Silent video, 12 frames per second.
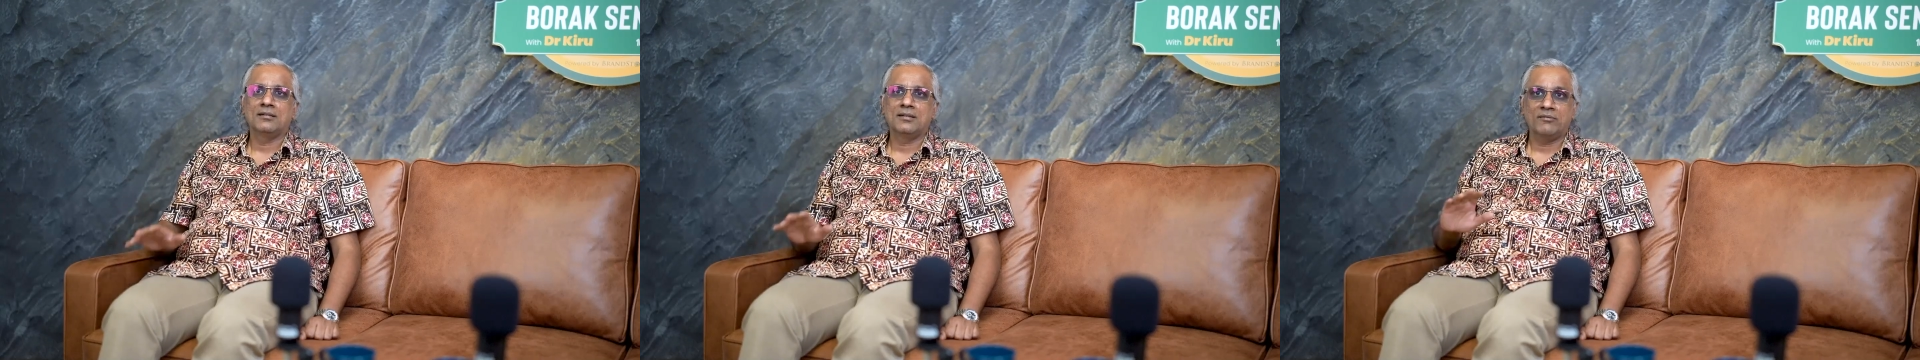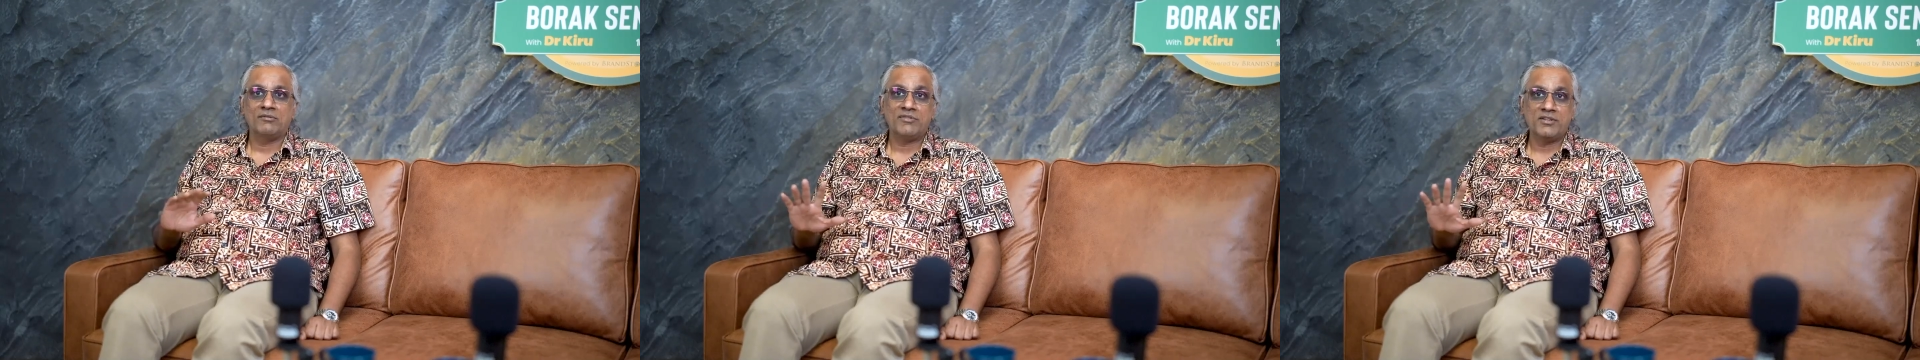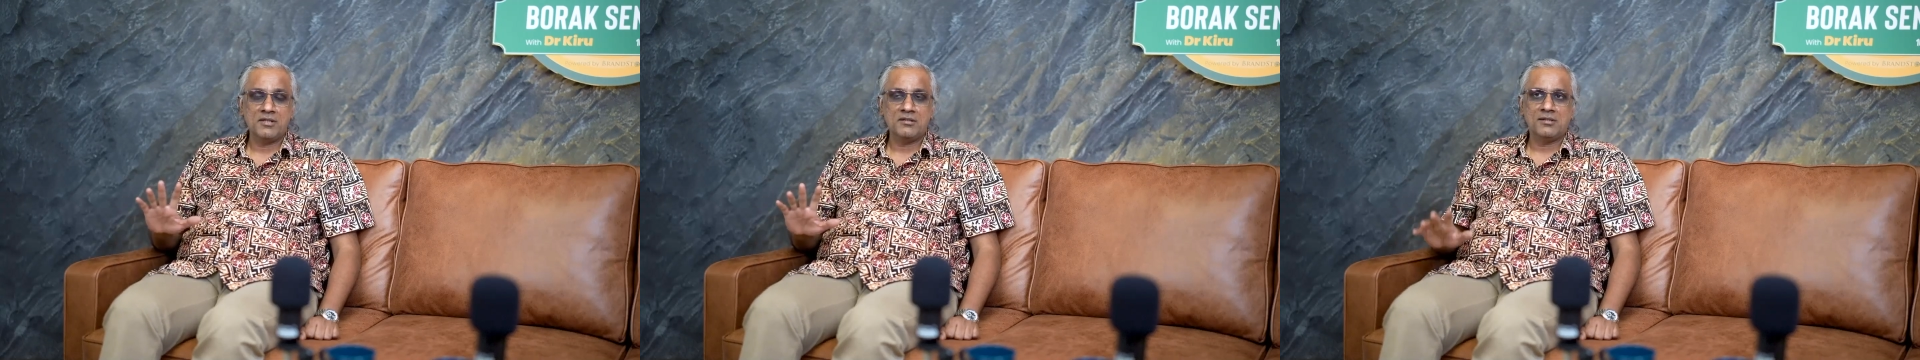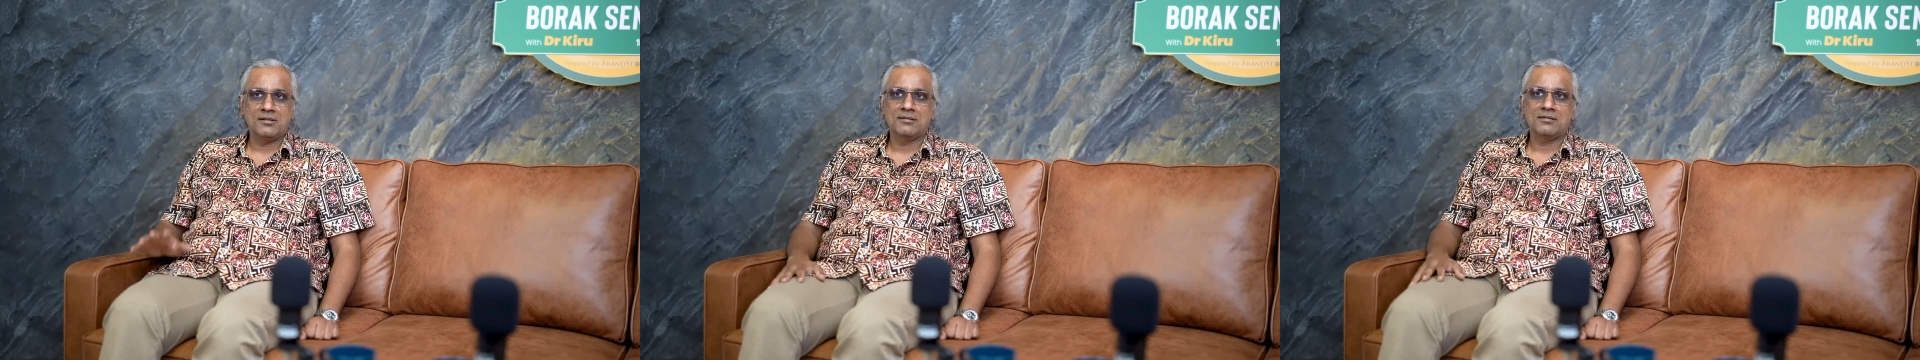there were
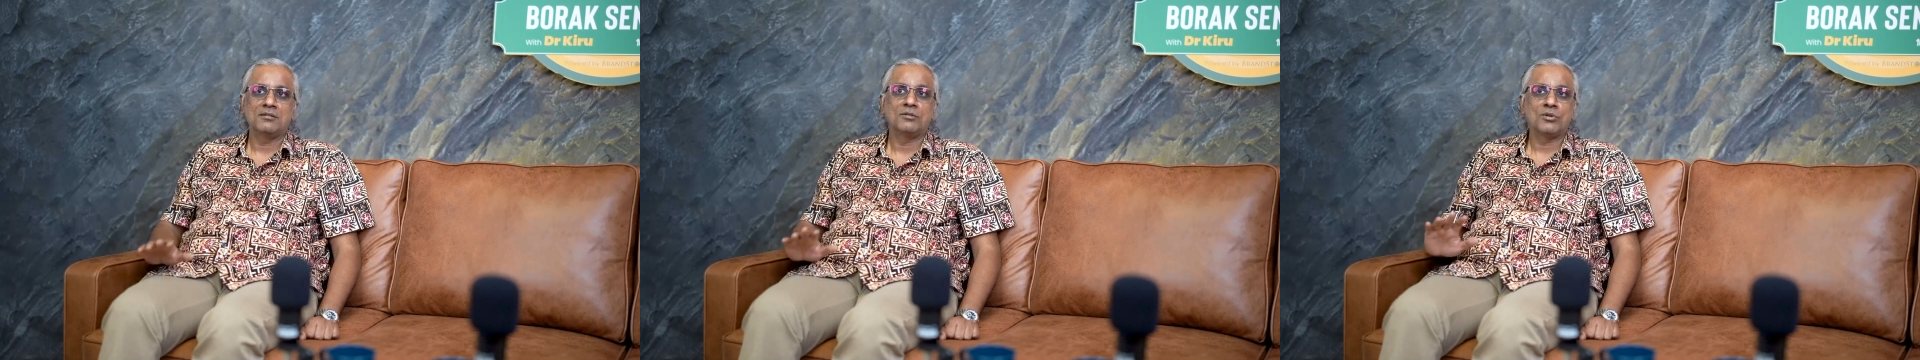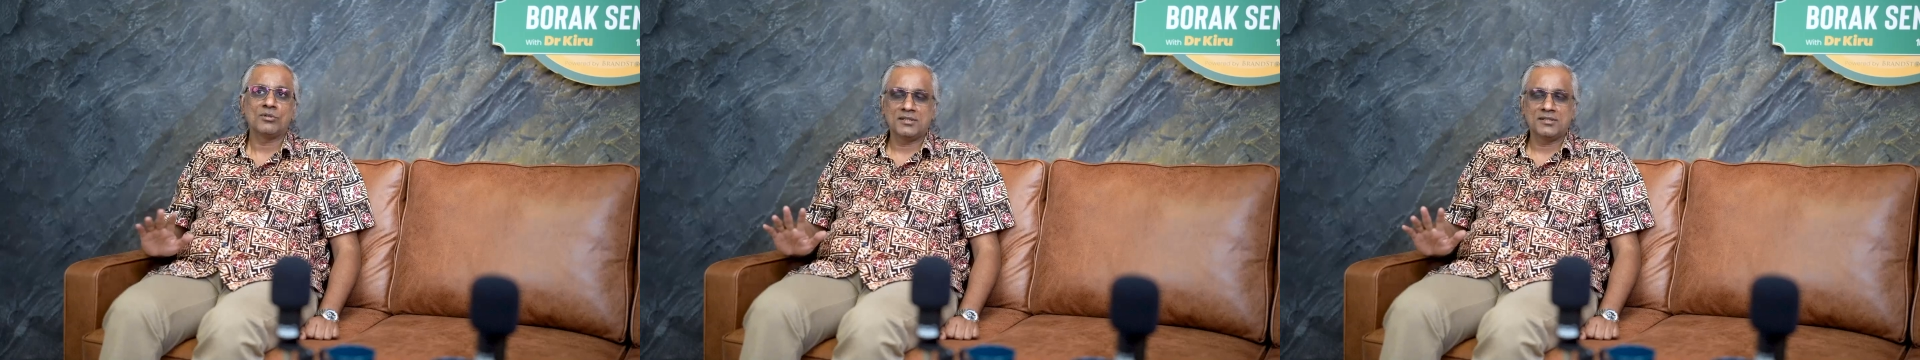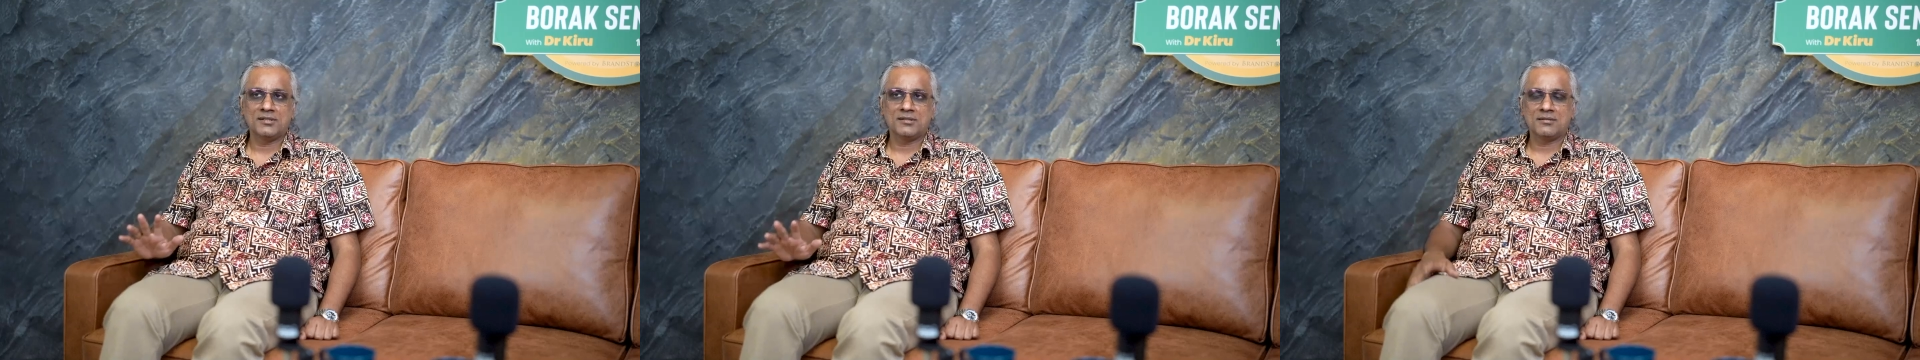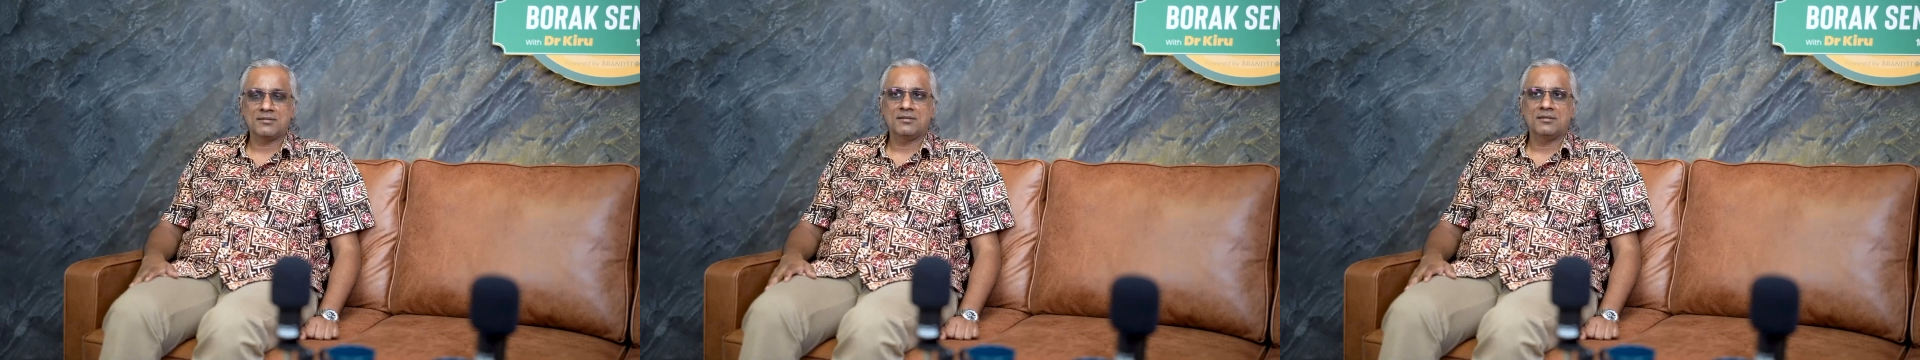physicians, no
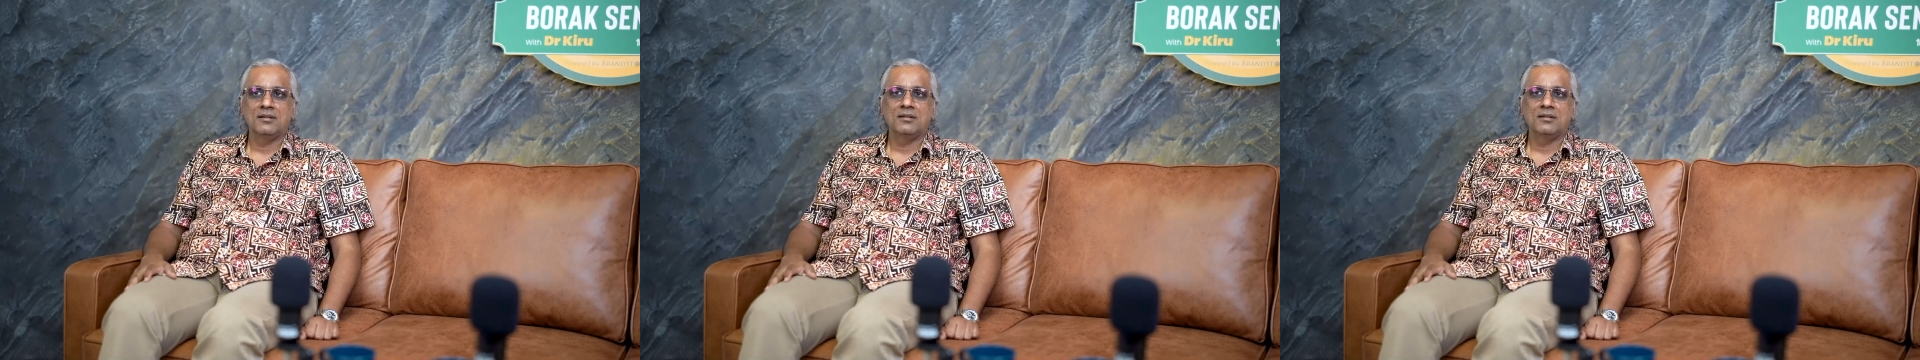surgeons.